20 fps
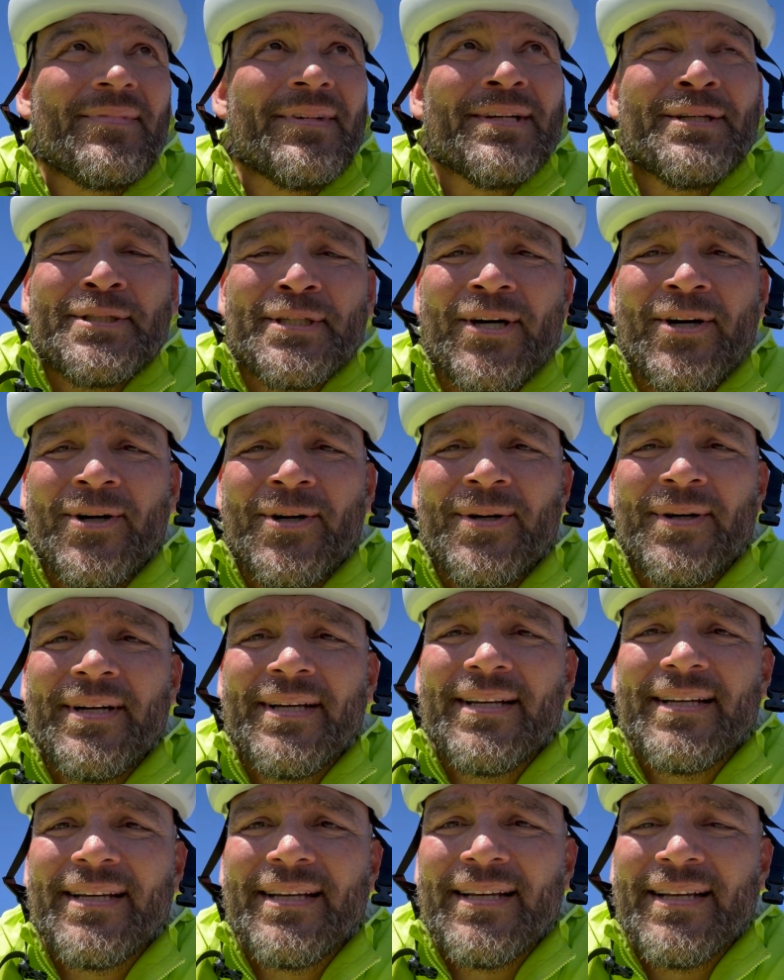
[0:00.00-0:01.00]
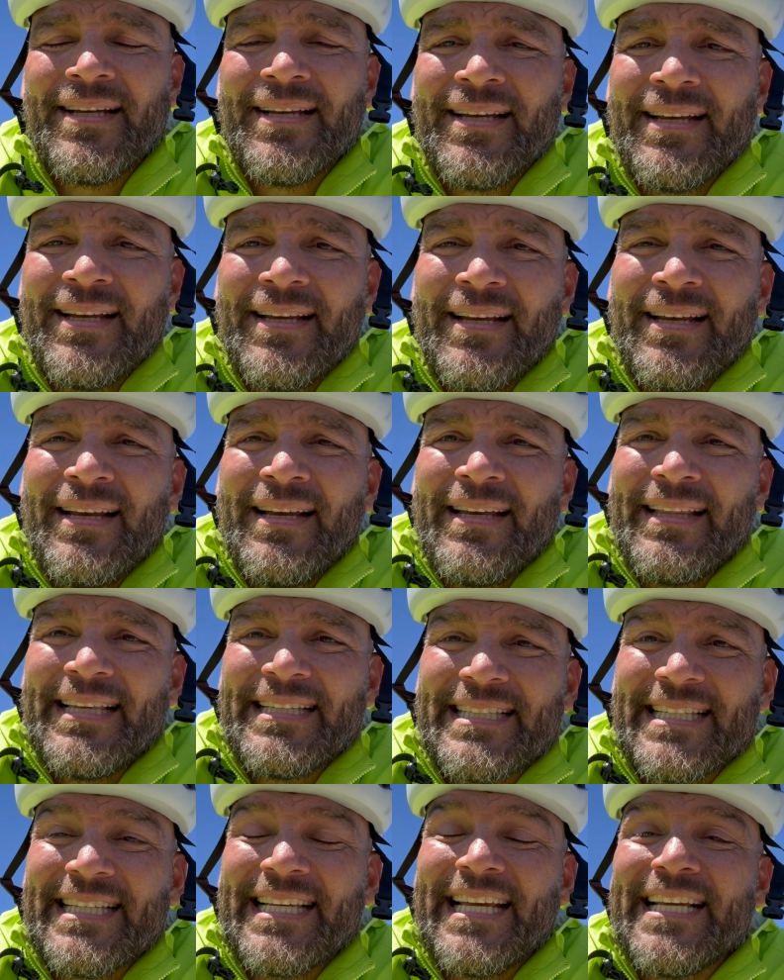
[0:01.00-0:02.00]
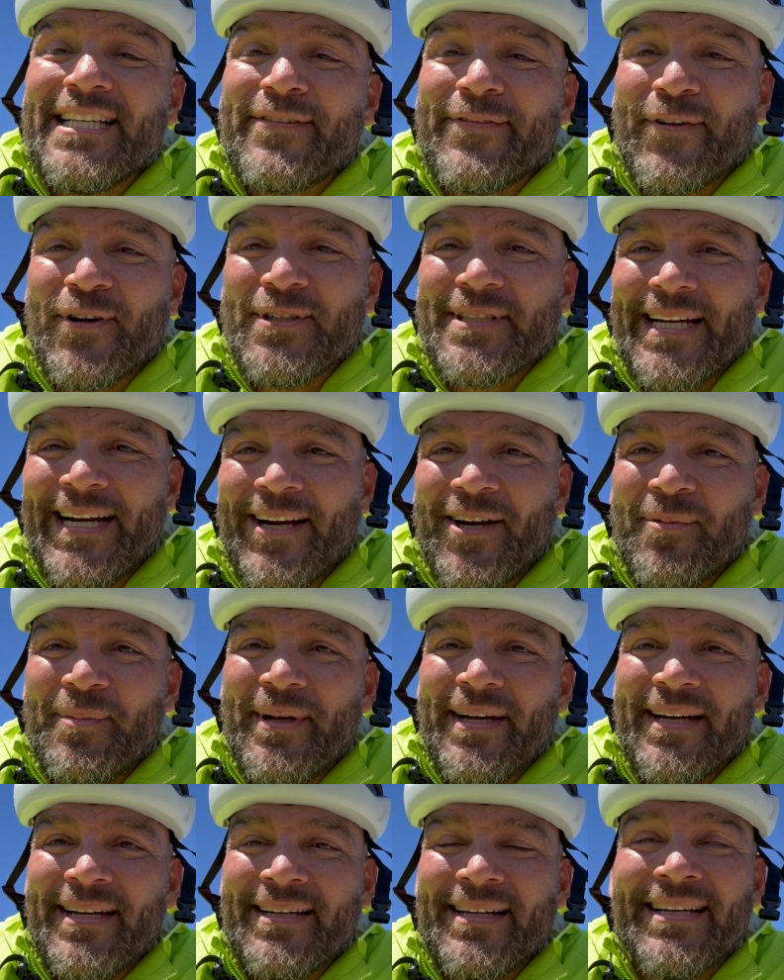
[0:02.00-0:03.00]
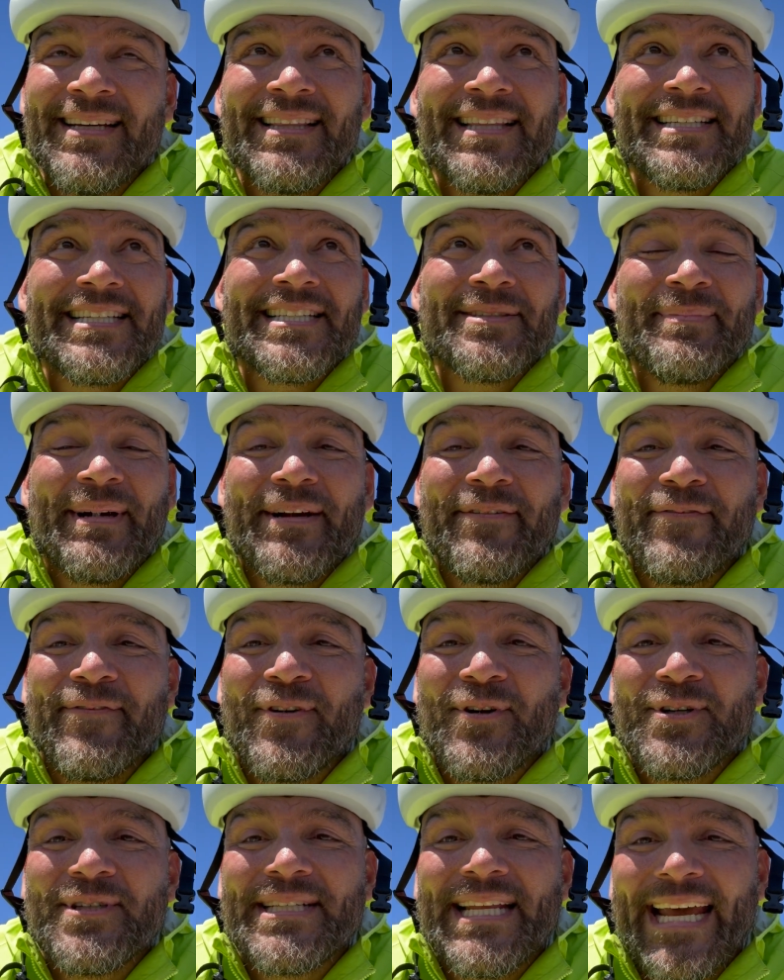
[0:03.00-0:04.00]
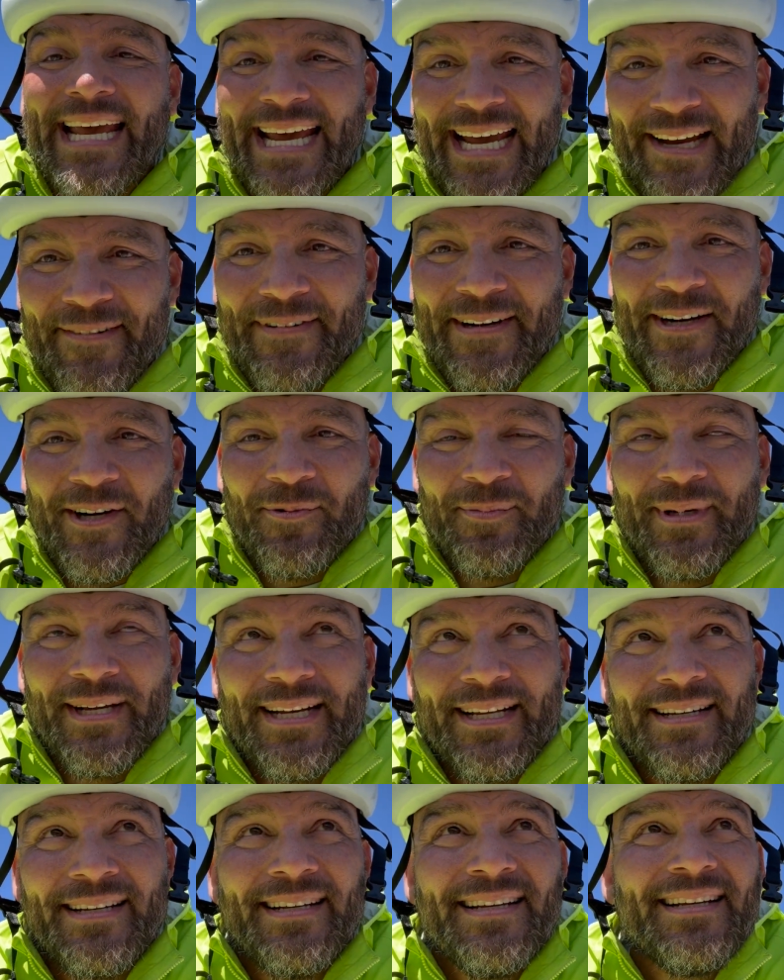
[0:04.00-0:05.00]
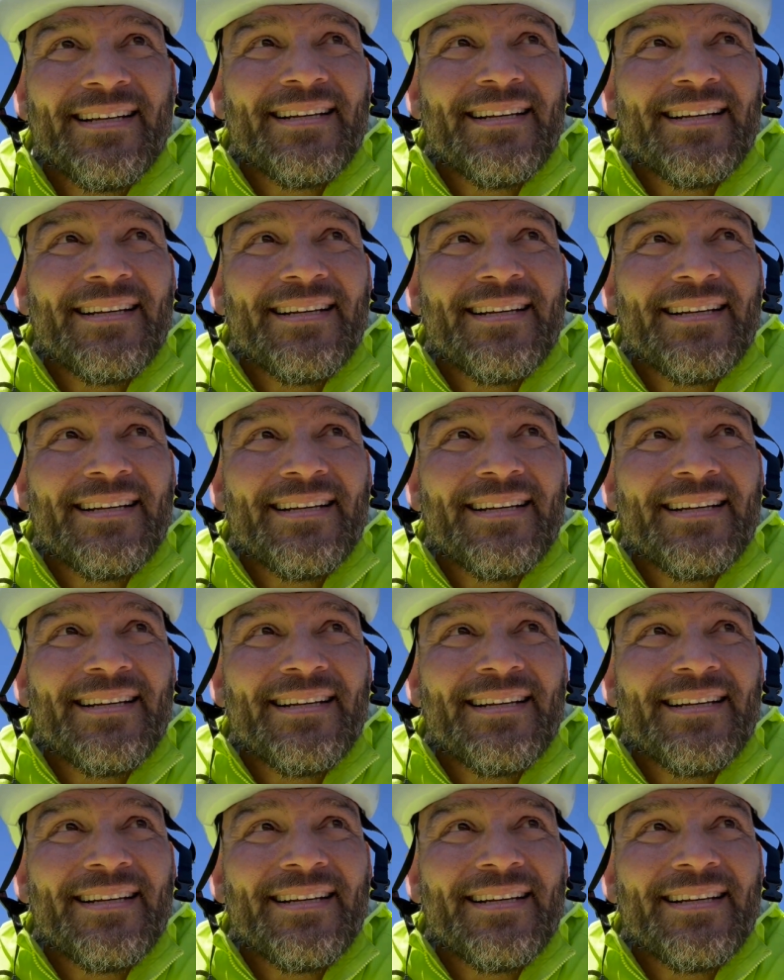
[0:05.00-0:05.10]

So this is his first Ironman. This is my first half Ironman.